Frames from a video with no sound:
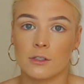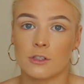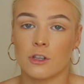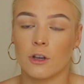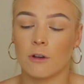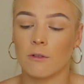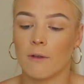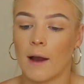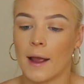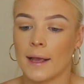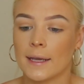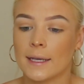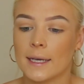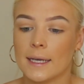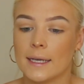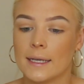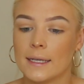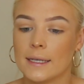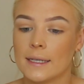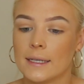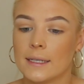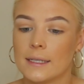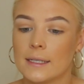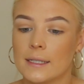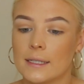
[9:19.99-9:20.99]
So rank
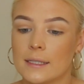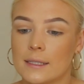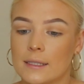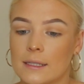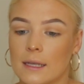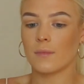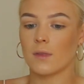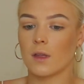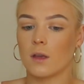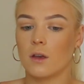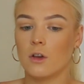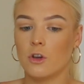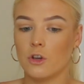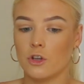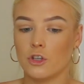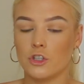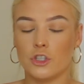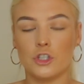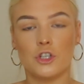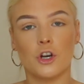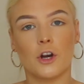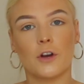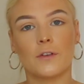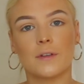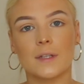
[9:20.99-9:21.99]
is,
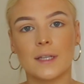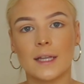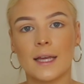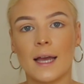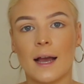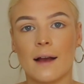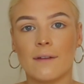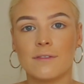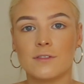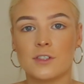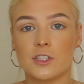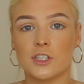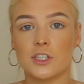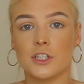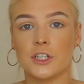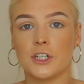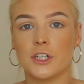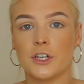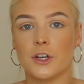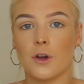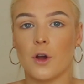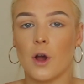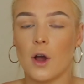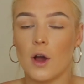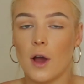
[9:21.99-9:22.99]
you don't really have
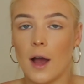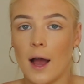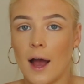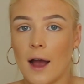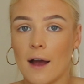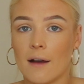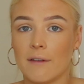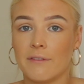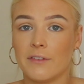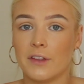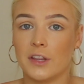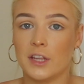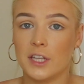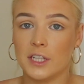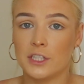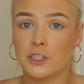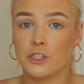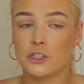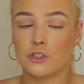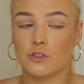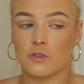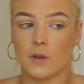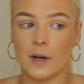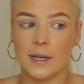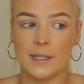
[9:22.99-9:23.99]
to have this
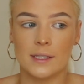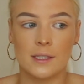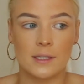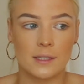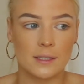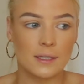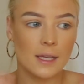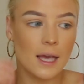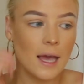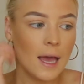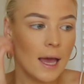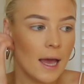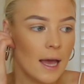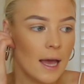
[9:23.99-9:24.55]
stress